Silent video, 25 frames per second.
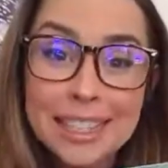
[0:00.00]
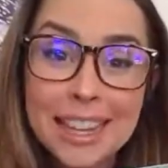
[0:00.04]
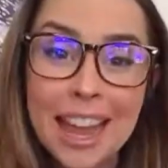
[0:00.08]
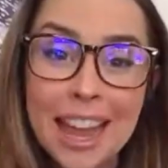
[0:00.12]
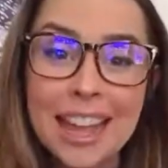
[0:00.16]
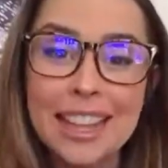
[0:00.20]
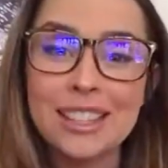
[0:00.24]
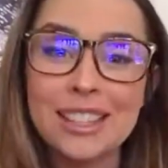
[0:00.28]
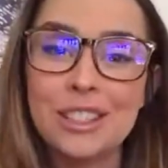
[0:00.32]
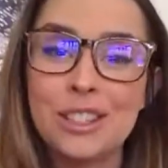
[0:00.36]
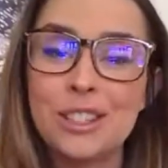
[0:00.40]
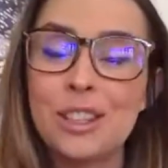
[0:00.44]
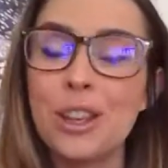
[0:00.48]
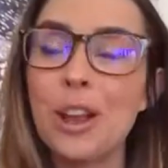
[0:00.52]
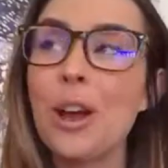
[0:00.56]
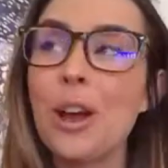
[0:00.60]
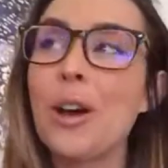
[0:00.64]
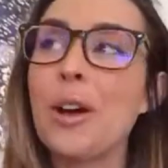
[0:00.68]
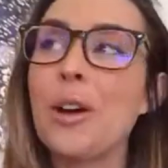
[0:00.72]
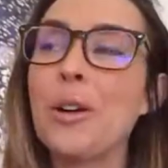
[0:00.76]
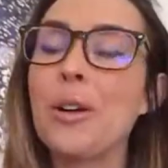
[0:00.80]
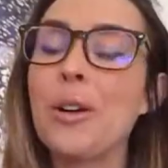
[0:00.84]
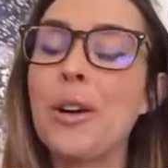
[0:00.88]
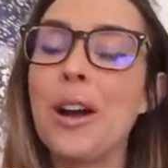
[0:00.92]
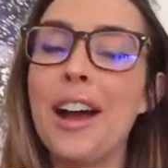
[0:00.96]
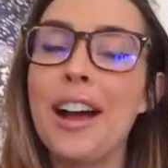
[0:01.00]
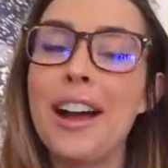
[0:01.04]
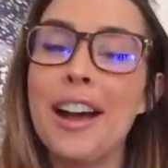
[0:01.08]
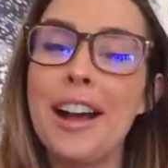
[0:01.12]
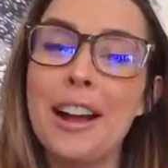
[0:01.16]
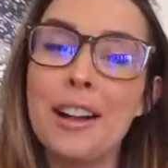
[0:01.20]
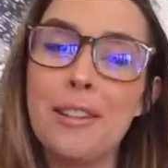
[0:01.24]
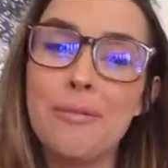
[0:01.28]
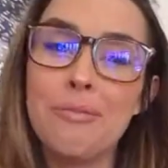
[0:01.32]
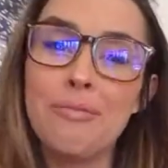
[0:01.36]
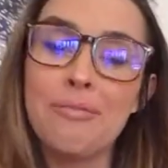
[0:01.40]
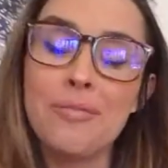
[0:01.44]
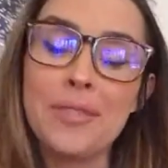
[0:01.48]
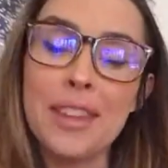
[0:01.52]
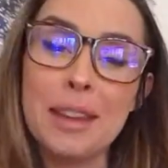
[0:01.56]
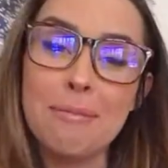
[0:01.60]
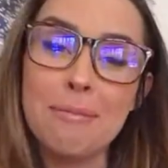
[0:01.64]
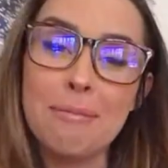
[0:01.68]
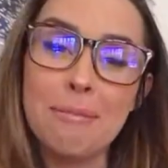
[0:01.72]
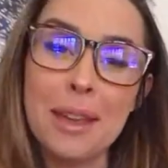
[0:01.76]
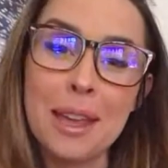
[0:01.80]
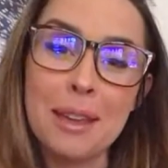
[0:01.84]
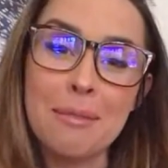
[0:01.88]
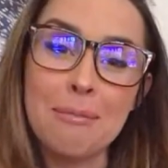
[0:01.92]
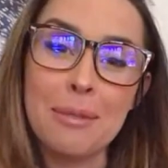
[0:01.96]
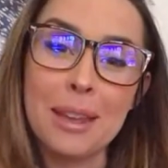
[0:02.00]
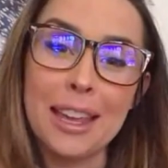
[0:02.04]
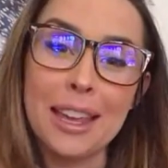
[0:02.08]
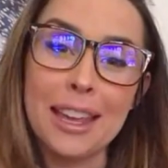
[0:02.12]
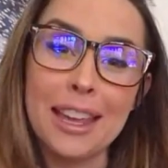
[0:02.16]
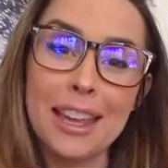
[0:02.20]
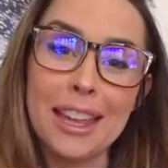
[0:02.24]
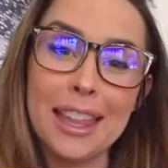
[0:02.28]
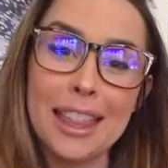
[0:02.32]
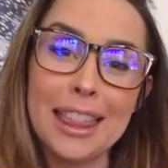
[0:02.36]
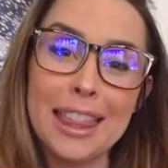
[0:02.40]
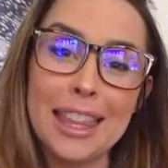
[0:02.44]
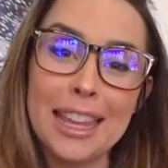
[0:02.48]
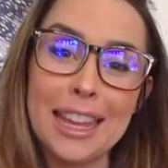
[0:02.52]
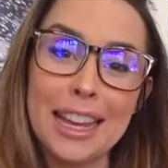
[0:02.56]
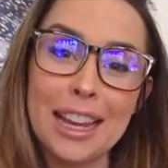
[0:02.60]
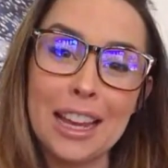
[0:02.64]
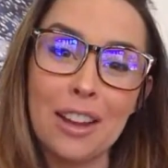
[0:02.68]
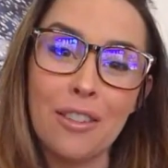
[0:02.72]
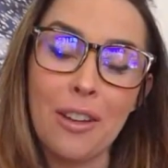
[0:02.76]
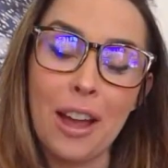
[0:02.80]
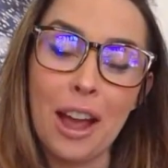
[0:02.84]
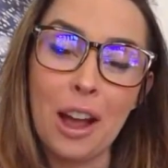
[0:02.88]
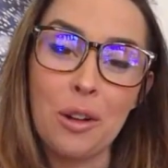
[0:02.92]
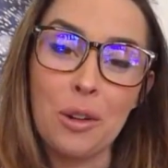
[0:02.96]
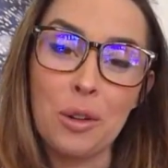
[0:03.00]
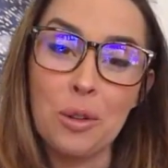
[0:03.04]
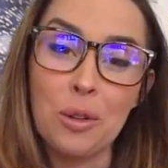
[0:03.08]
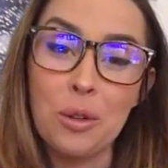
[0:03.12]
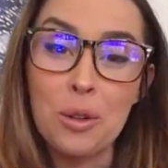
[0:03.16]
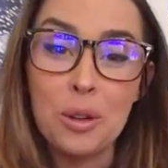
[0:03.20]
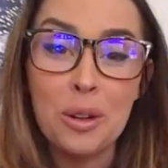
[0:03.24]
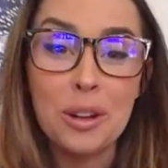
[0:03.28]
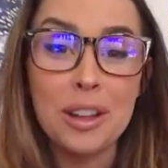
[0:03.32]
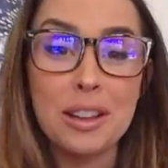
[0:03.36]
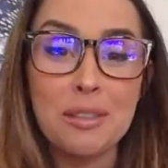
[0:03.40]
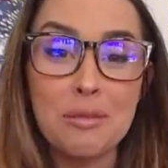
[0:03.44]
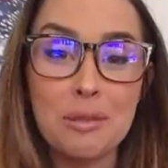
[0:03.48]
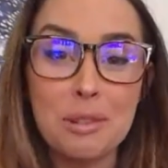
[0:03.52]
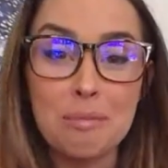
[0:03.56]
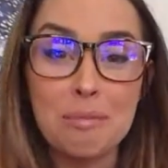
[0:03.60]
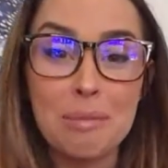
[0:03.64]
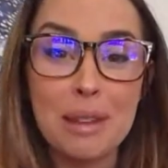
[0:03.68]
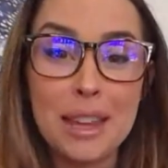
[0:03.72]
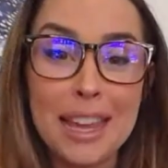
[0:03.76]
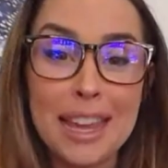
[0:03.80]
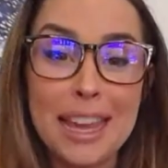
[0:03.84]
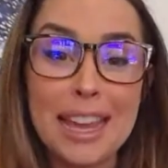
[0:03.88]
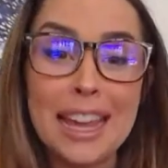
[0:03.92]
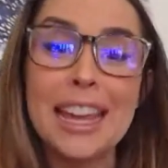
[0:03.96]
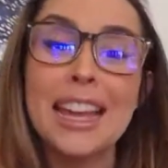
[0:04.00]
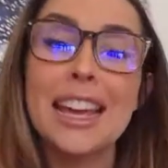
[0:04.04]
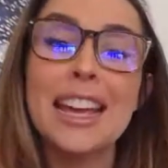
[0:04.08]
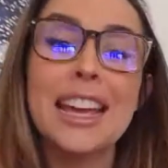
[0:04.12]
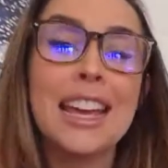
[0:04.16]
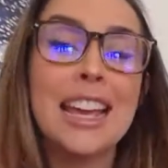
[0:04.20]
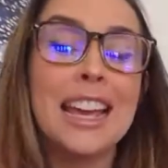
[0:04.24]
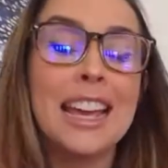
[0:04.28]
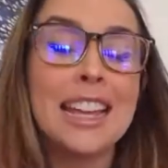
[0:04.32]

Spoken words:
And so it made me think of how cool it would be